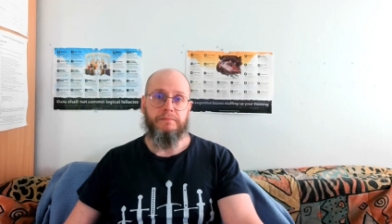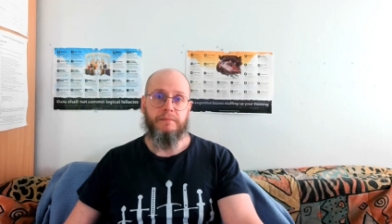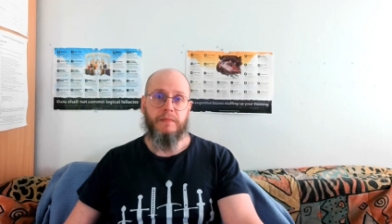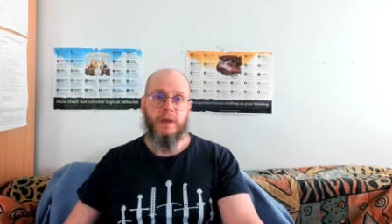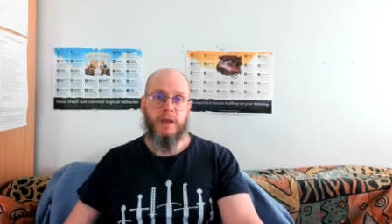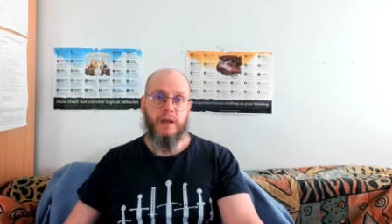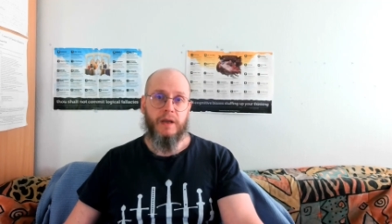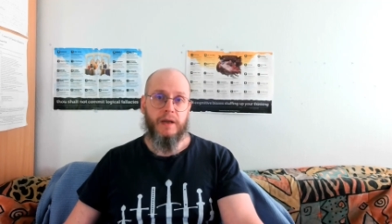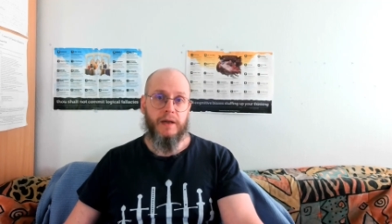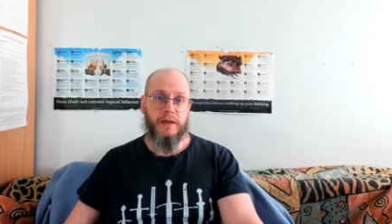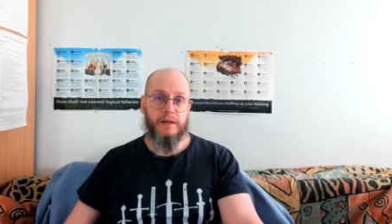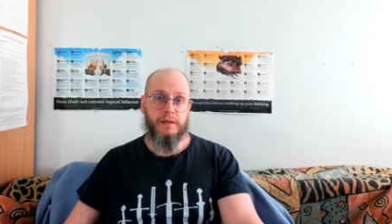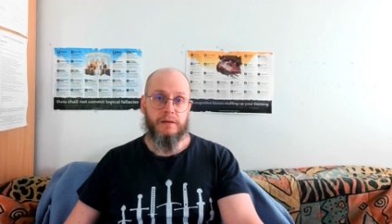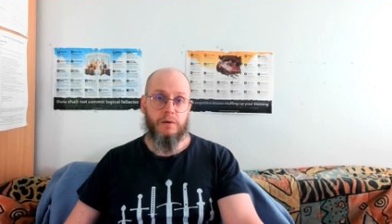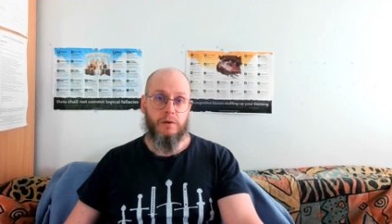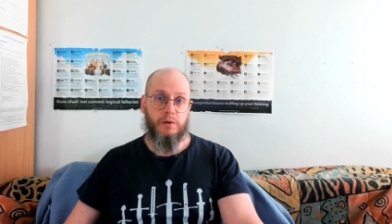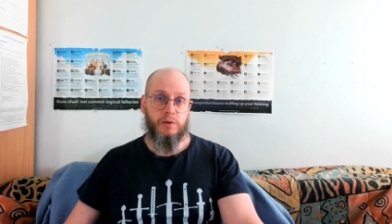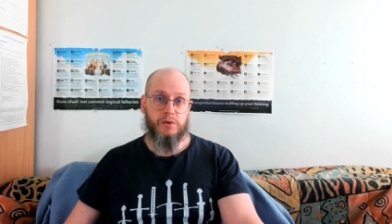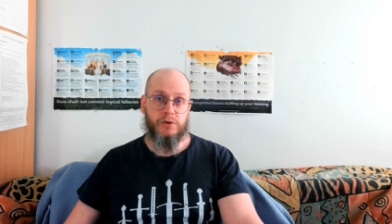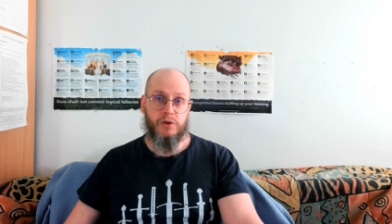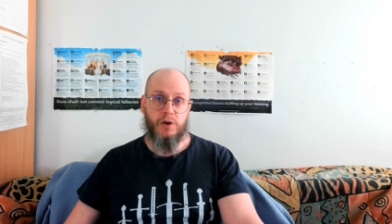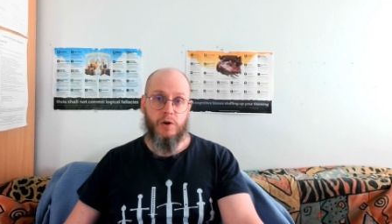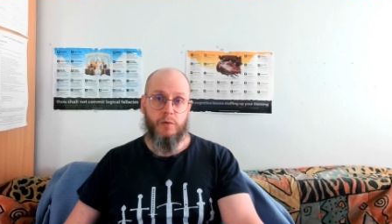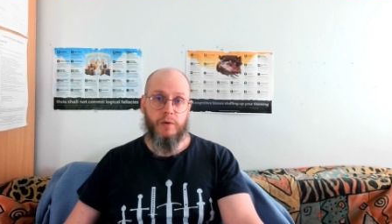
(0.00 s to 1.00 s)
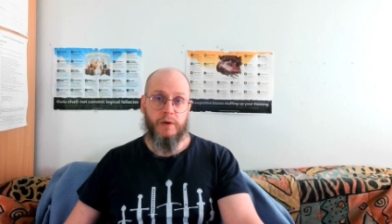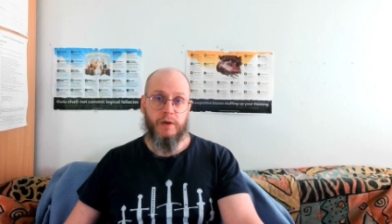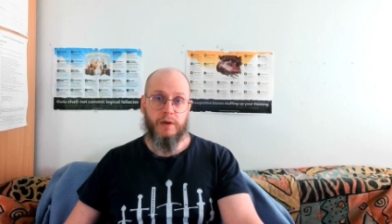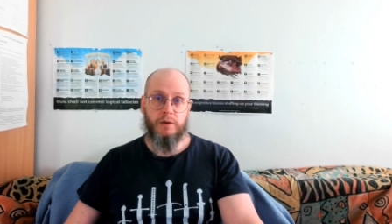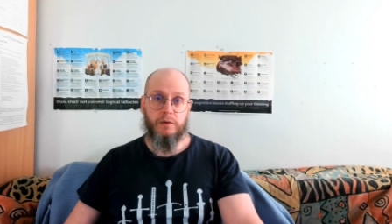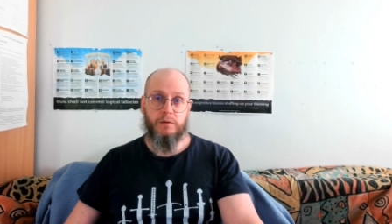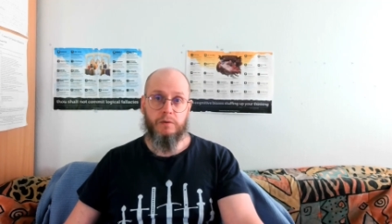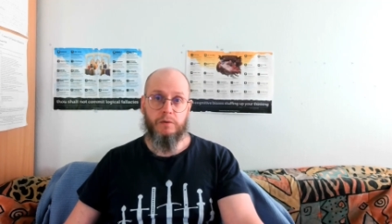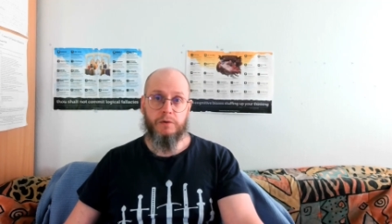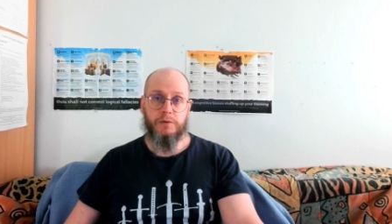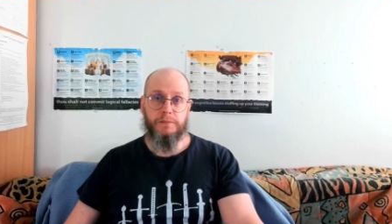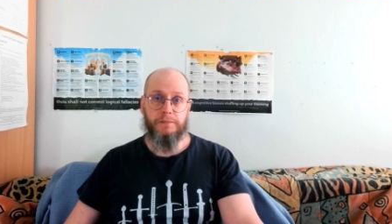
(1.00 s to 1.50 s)
It also
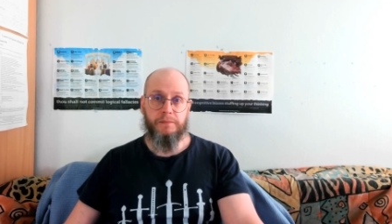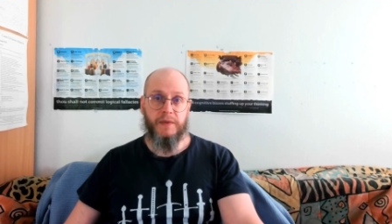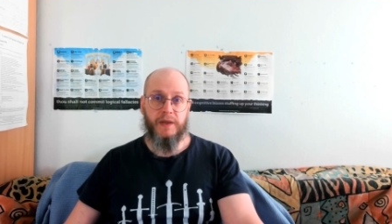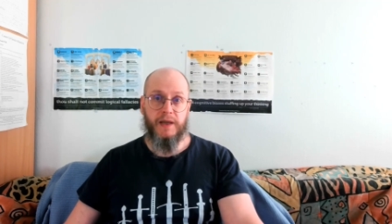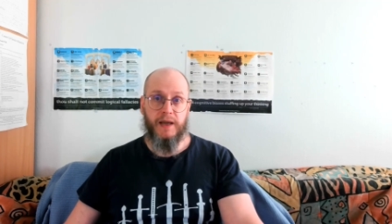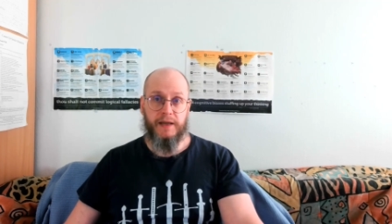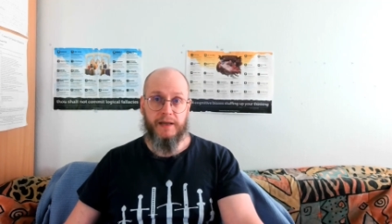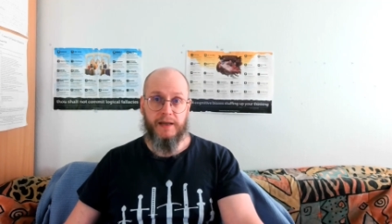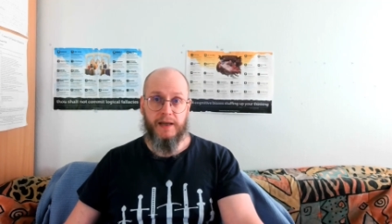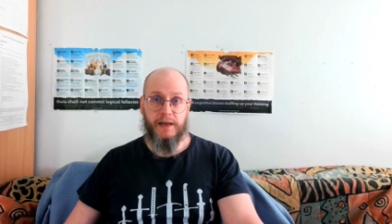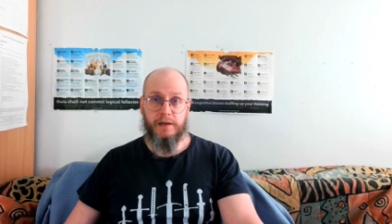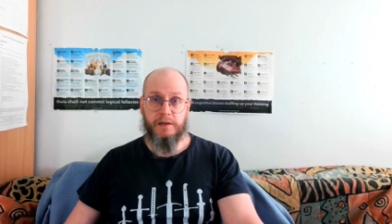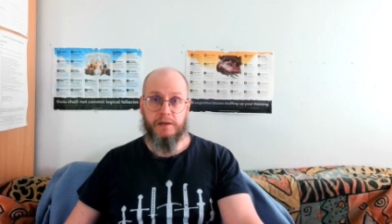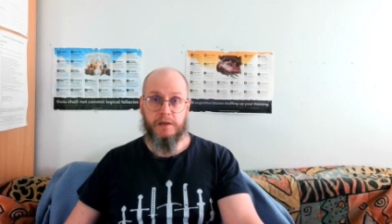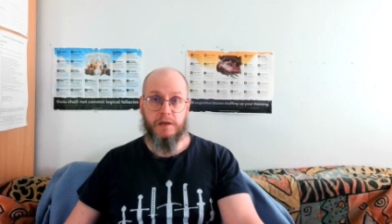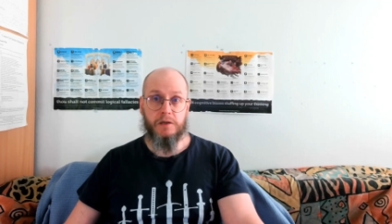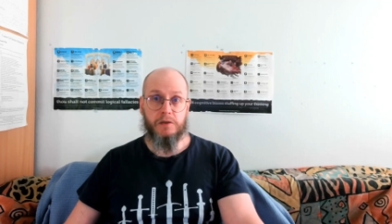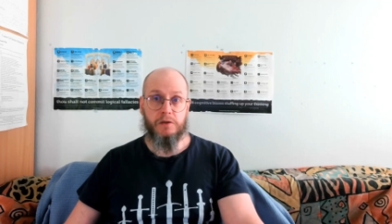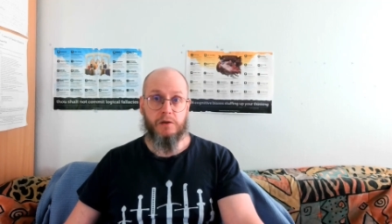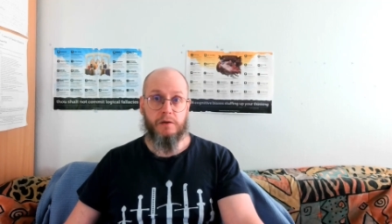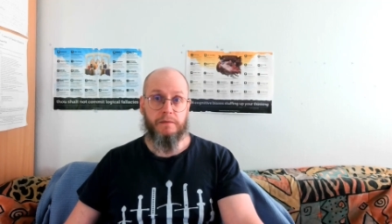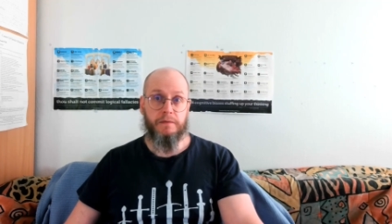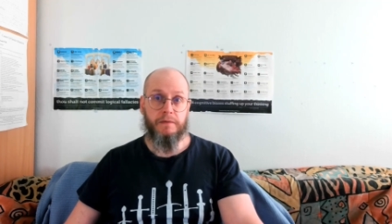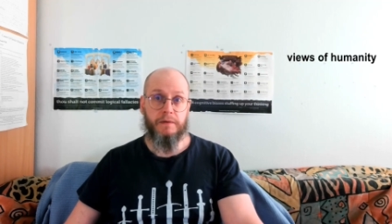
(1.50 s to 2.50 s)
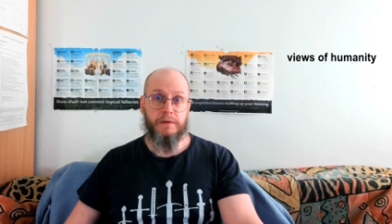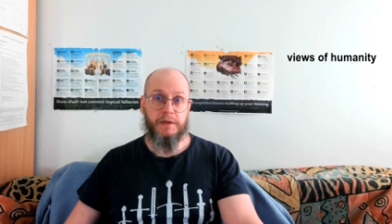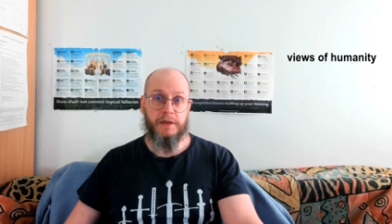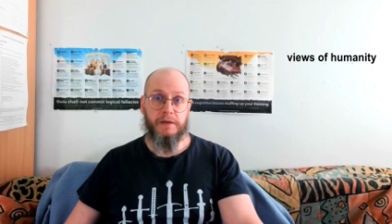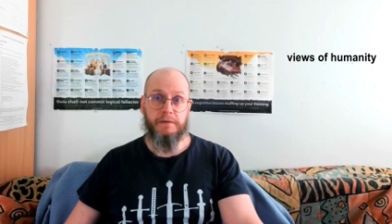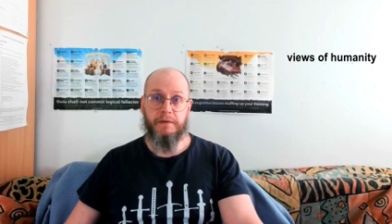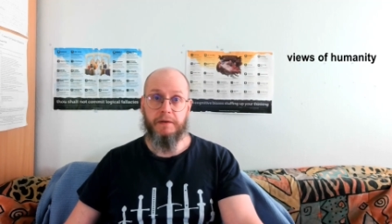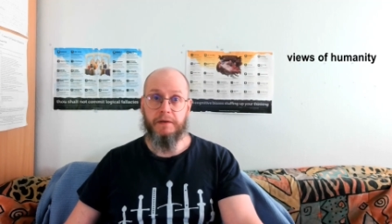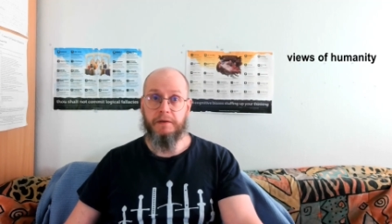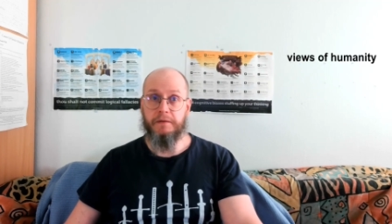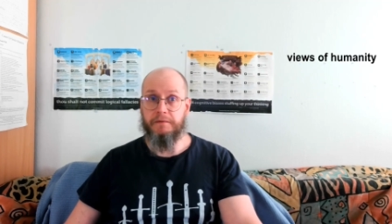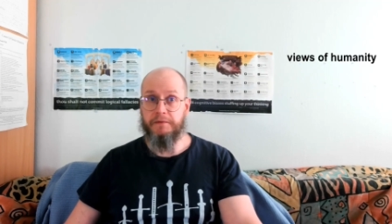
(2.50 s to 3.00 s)
includes the analysis of
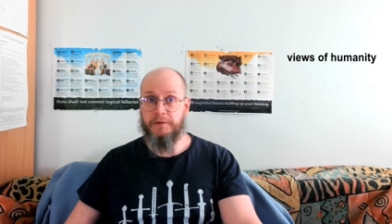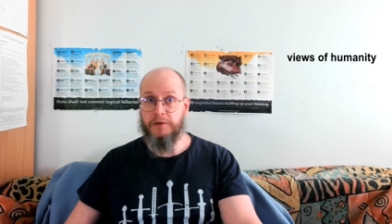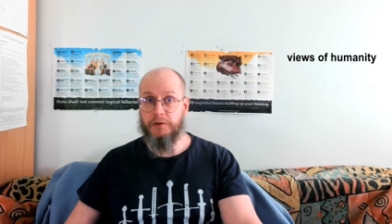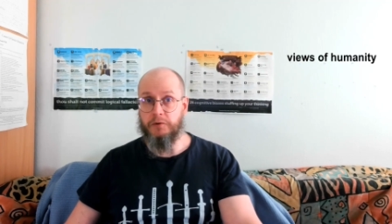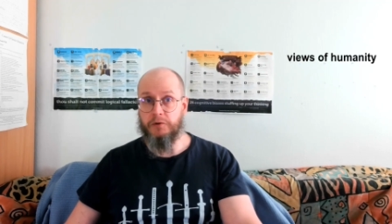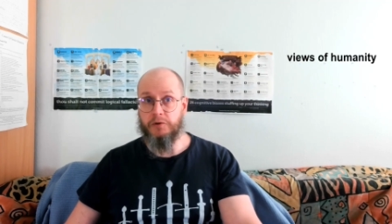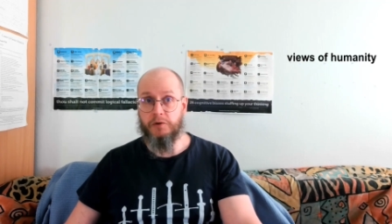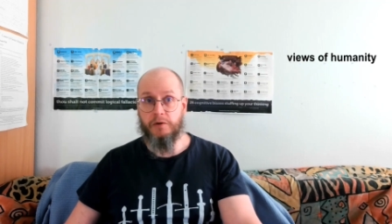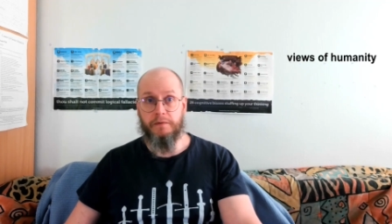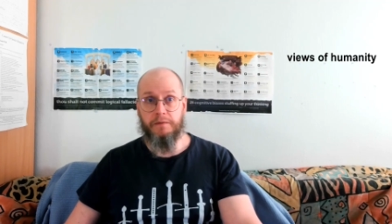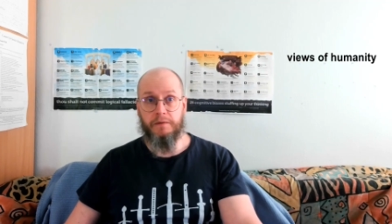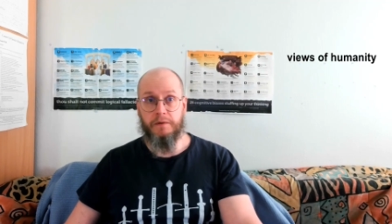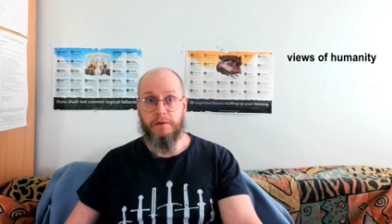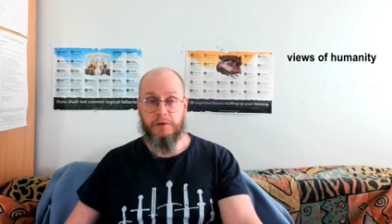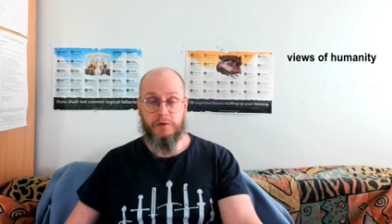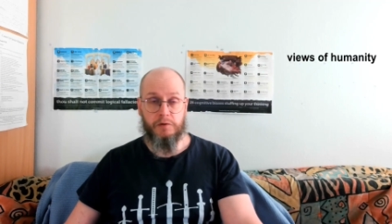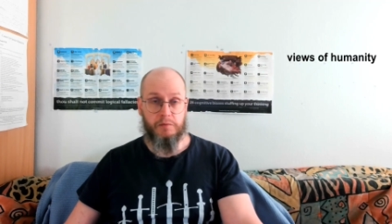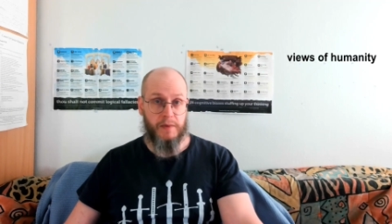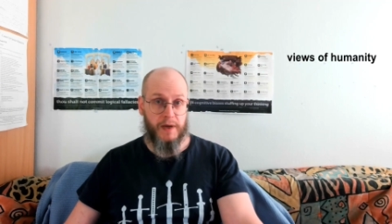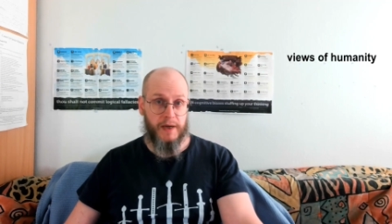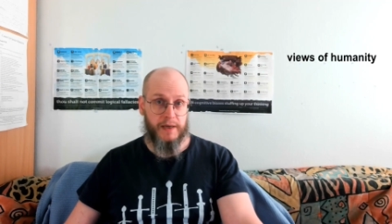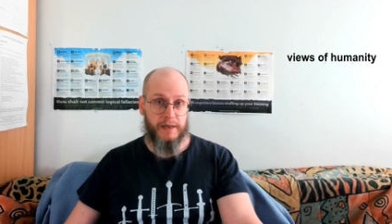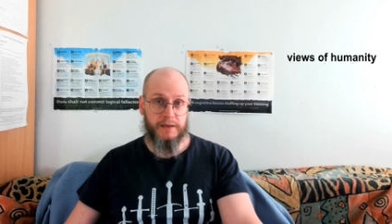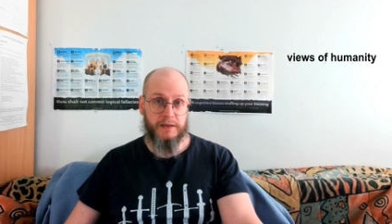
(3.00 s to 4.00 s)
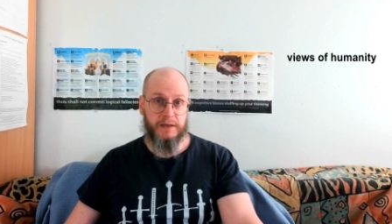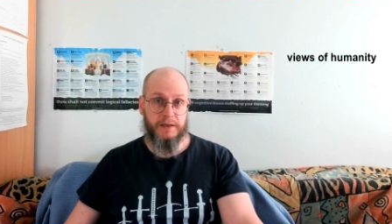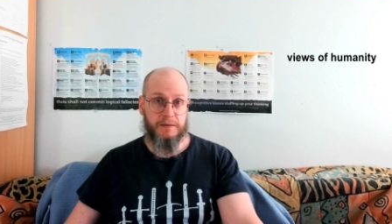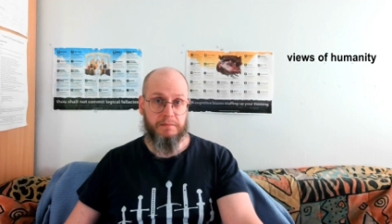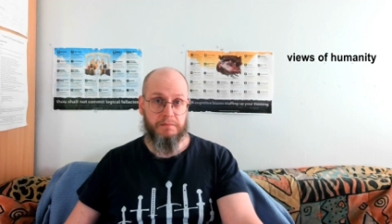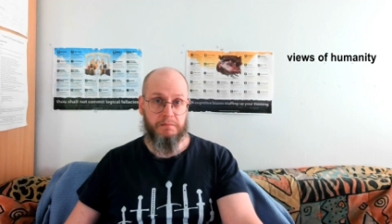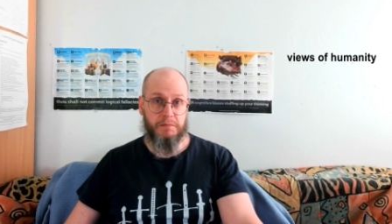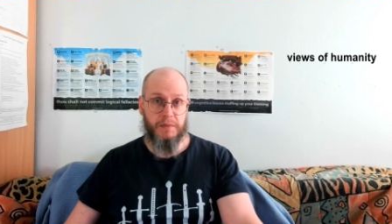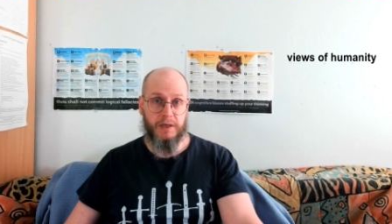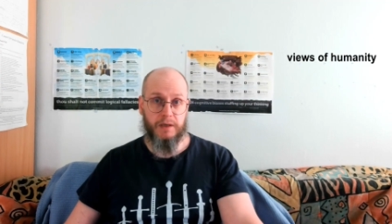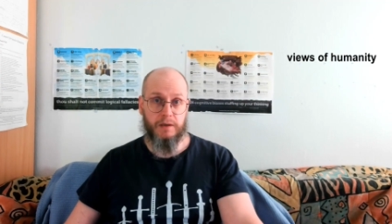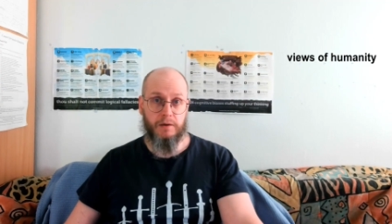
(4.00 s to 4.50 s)
different views of humanity,
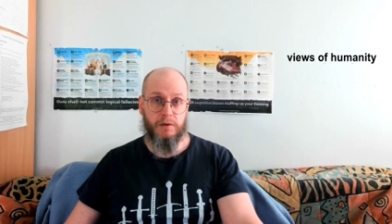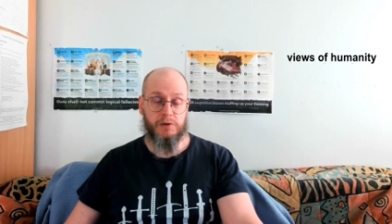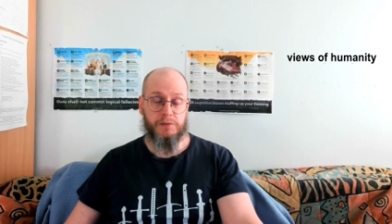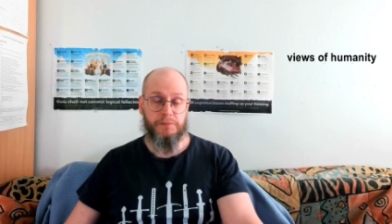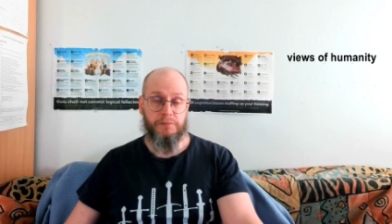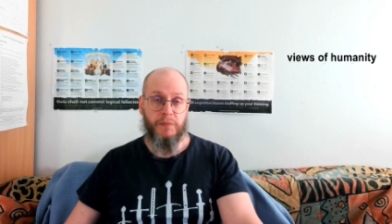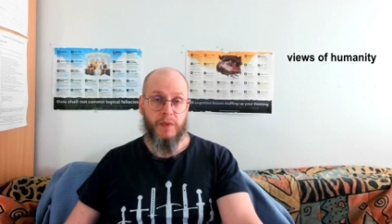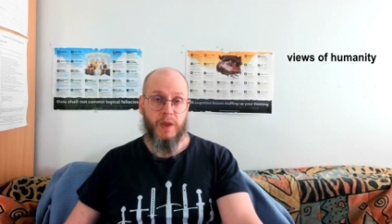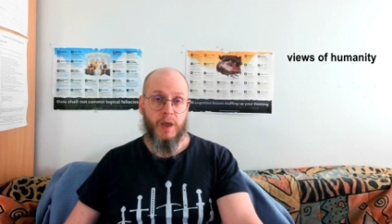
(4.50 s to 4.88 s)
because